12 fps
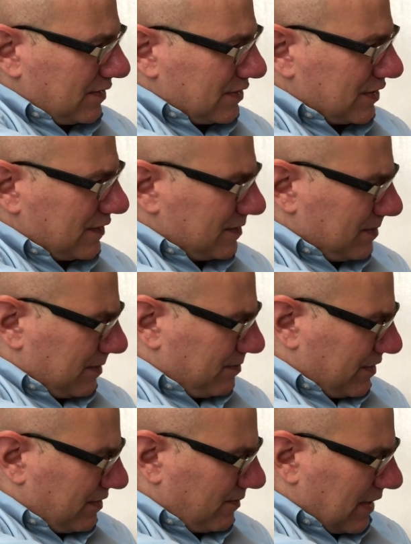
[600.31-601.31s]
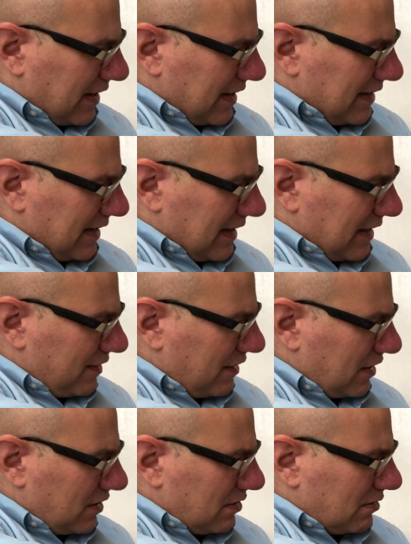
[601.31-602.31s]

which gives people the right idea, I think.